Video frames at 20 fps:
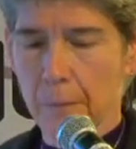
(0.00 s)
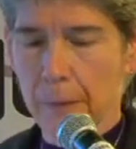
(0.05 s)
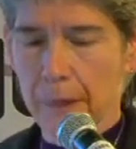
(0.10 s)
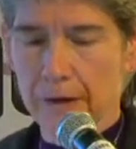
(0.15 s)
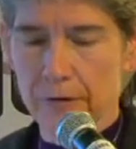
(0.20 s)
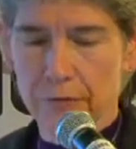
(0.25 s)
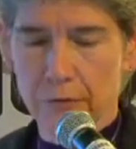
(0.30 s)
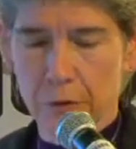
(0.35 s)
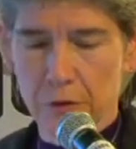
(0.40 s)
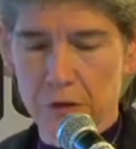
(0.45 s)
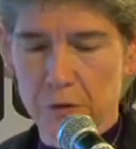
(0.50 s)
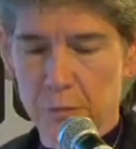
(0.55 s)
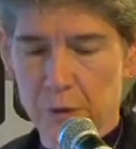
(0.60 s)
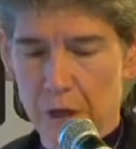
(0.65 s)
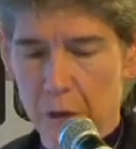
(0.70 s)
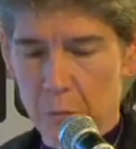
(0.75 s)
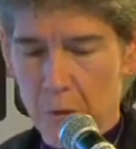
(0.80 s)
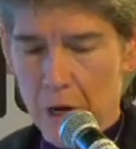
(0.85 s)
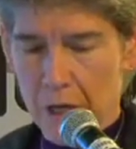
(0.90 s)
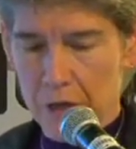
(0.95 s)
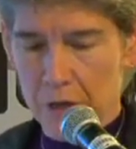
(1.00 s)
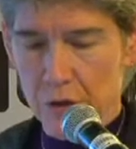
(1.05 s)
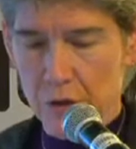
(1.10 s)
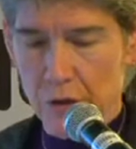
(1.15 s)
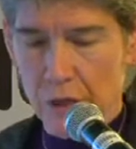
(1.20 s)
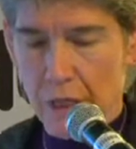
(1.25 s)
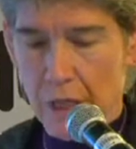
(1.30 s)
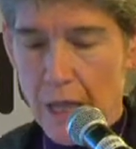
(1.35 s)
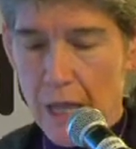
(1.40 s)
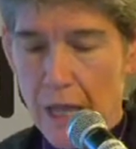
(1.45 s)
enforcement and
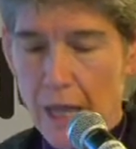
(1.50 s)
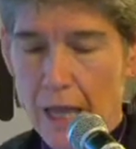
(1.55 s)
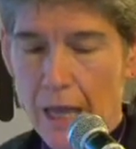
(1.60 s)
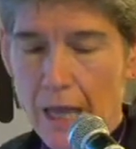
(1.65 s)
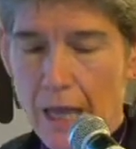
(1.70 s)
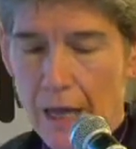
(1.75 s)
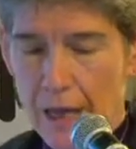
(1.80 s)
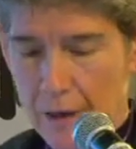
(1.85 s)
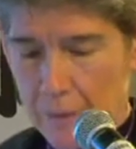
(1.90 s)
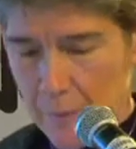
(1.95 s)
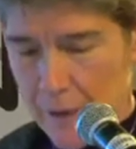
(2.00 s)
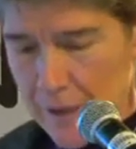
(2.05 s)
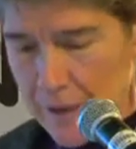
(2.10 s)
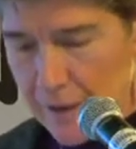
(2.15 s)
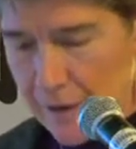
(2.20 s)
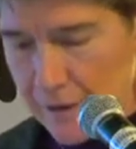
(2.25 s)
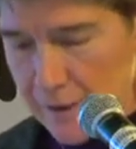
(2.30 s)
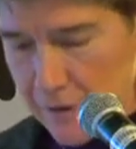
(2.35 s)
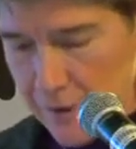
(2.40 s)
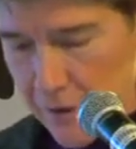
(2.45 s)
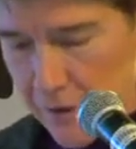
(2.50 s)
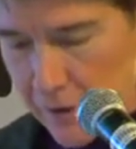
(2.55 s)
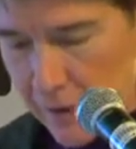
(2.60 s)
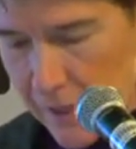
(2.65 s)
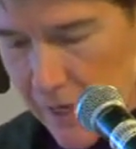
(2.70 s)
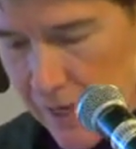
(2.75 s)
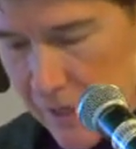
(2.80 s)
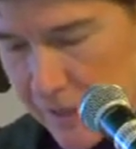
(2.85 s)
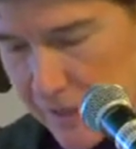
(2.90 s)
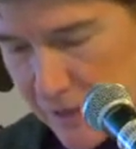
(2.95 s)
monitoring. And then the
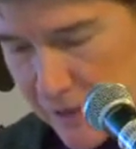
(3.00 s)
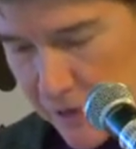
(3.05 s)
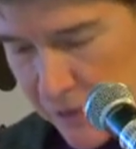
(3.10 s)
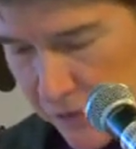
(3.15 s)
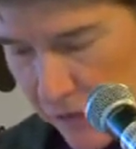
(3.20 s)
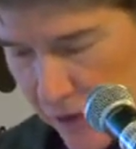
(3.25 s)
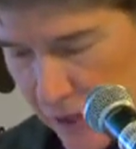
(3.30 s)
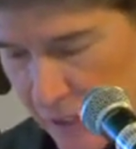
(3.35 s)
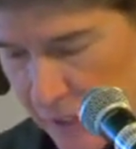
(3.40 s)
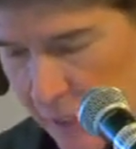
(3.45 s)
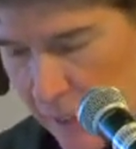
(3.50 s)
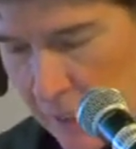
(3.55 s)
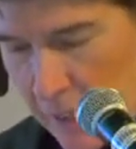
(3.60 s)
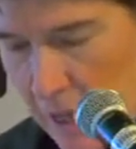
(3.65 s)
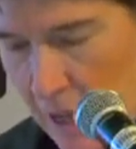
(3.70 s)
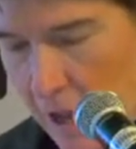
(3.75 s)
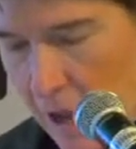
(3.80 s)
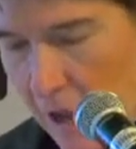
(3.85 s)
last is funding.